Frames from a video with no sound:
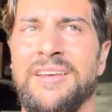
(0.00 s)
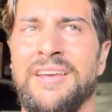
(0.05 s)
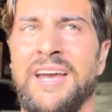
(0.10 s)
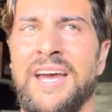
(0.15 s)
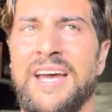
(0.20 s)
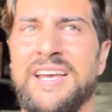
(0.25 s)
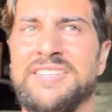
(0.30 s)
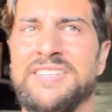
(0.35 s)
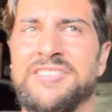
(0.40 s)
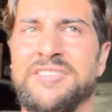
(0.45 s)
It
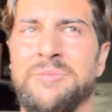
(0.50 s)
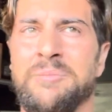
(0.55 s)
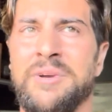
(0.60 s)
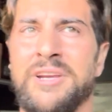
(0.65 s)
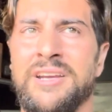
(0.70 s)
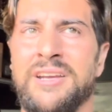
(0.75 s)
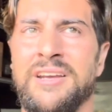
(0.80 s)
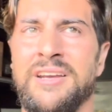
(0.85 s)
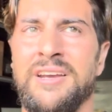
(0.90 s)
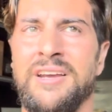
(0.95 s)
has to
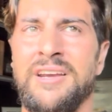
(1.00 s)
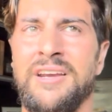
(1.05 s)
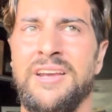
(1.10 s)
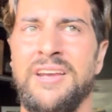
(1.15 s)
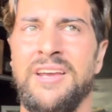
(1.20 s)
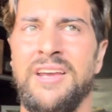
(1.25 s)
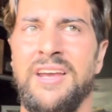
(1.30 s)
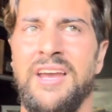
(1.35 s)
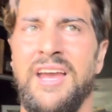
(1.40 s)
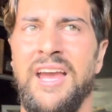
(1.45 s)
be.
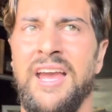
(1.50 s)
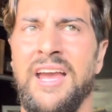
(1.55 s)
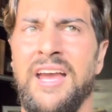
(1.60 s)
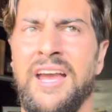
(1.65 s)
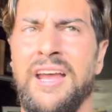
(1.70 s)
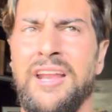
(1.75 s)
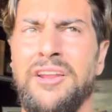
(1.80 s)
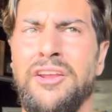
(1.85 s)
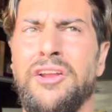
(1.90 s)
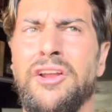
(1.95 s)

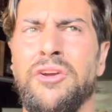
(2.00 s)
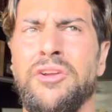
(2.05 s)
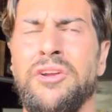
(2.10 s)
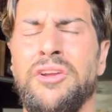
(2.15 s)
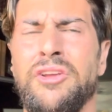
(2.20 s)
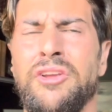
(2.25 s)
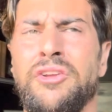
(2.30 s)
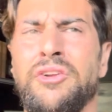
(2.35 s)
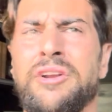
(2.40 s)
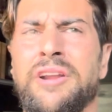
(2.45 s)
And you know,
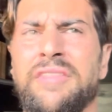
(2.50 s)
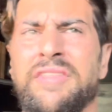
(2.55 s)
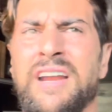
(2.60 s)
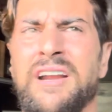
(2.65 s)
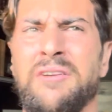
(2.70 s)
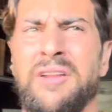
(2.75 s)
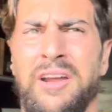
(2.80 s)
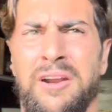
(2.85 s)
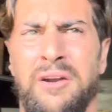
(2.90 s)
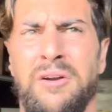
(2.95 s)
you could
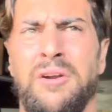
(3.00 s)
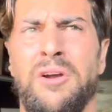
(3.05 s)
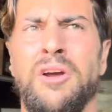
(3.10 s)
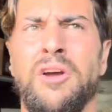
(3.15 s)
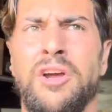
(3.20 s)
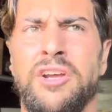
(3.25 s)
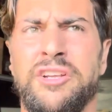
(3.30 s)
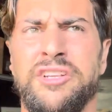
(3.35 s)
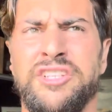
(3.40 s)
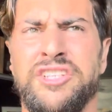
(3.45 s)
think like
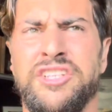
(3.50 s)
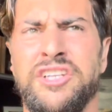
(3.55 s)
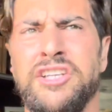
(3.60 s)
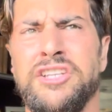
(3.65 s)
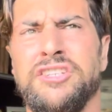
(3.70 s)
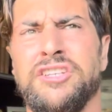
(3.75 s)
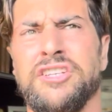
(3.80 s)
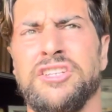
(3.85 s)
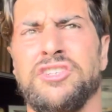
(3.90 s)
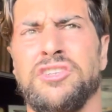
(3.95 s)

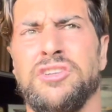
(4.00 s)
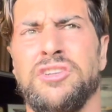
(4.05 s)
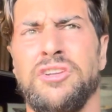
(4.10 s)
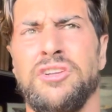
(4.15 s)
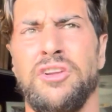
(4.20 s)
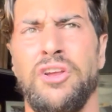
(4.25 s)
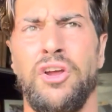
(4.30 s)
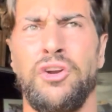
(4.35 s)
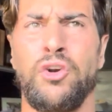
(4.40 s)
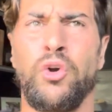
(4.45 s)
Jesus
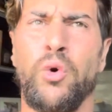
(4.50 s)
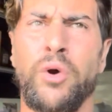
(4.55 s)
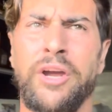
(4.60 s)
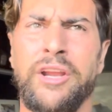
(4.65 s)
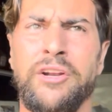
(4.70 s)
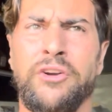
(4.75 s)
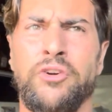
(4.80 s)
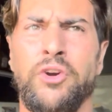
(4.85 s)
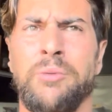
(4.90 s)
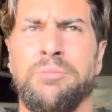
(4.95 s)

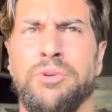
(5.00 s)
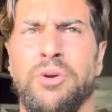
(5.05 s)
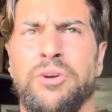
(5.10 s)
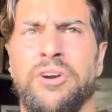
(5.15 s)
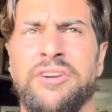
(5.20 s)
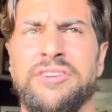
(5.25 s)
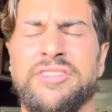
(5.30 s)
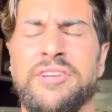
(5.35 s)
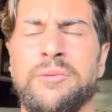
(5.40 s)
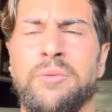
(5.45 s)
coin,
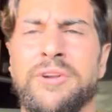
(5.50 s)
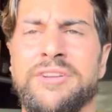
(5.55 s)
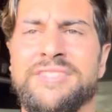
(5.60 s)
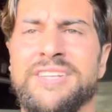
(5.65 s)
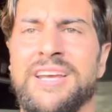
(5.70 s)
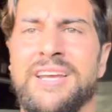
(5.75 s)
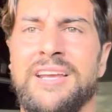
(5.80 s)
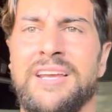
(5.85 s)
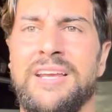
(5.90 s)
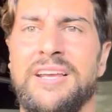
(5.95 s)
cryptocurrency, what is
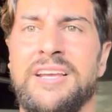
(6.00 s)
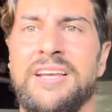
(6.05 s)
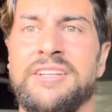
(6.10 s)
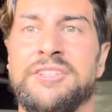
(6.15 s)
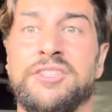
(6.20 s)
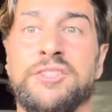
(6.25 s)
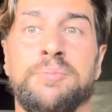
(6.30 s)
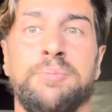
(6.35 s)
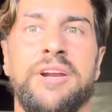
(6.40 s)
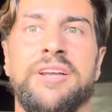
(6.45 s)
that? It
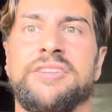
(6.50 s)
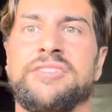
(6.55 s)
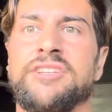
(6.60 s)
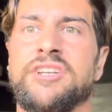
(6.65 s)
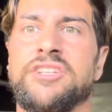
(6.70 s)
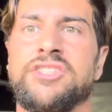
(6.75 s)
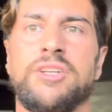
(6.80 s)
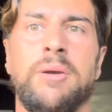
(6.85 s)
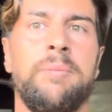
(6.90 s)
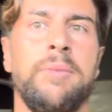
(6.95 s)
spreads
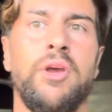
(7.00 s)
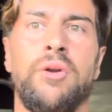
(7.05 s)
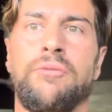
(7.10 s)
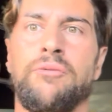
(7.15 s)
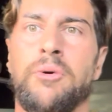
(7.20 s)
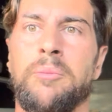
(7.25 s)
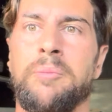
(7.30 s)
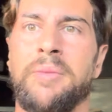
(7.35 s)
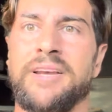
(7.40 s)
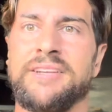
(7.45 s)
such a
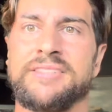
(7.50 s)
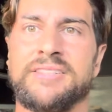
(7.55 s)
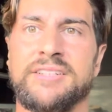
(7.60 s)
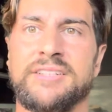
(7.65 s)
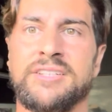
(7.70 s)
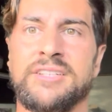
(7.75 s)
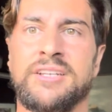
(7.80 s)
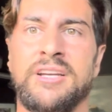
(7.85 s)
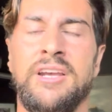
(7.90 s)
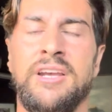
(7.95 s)
beautiful
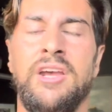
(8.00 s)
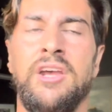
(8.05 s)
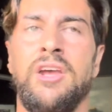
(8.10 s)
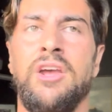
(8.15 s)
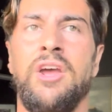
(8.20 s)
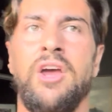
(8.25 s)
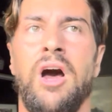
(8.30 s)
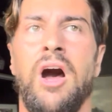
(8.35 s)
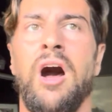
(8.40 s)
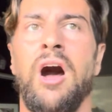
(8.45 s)
message.
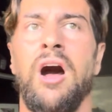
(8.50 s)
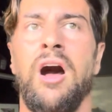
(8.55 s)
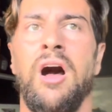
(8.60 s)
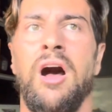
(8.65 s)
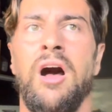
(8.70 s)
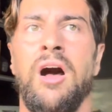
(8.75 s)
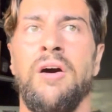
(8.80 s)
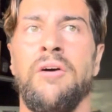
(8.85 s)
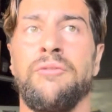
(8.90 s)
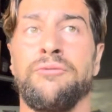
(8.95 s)

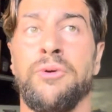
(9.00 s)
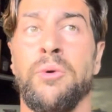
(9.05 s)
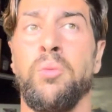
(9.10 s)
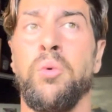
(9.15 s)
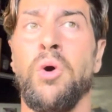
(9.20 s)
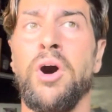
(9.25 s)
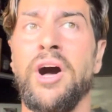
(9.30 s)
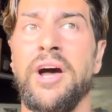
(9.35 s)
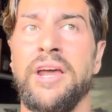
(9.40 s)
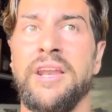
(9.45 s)
For
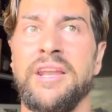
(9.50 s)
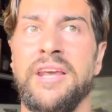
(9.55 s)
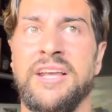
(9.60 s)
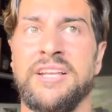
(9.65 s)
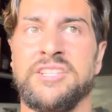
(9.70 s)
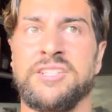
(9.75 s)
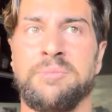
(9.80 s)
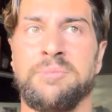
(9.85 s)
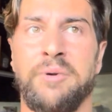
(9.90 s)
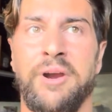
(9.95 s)
one,
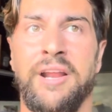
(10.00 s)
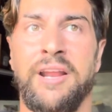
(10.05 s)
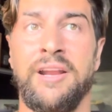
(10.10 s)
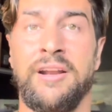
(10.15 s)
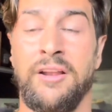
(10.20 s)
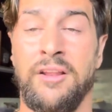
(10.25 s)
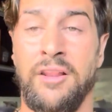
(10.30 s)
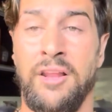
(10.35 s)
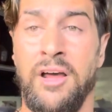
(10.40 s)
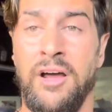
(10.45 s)
it's
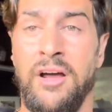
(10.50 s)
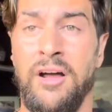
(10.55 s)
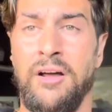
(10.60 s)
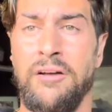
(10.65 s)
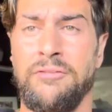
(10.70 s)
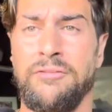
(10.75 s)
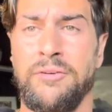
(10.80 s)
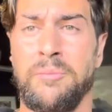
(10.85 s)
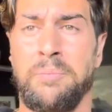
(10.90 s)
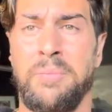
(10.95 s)
spreading
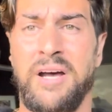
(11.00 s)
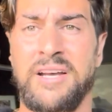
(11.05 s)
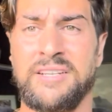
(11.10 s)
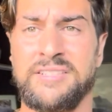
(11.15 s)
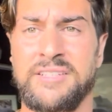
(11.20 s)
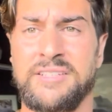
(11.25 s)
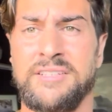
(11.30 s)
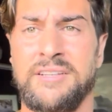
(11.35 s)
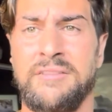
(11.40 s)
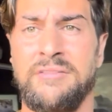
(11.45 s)
love,
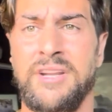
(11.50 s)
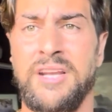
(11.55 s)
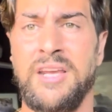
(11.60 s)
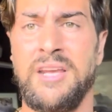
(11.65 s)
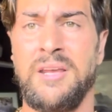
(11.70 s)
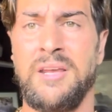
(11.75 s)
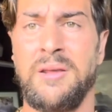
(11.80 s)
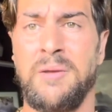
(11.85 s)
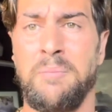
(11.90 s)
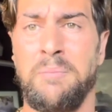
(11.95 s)

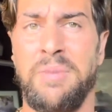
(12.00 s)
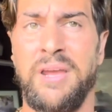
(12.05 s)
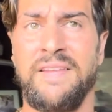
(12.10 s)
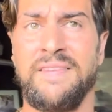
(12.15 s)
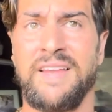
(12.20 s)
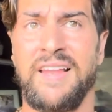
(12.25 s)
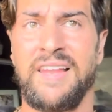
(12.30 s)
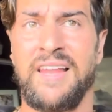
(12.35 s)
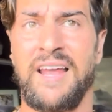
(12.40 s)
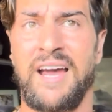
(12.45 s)
positivity, being
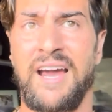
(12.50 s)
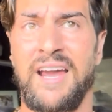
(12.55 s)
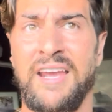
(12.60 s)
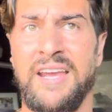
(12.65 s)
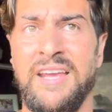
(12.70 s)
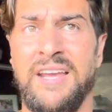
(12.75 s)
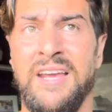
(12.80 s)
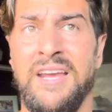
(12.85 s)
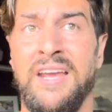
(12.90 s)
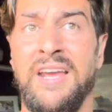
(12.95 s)
the light.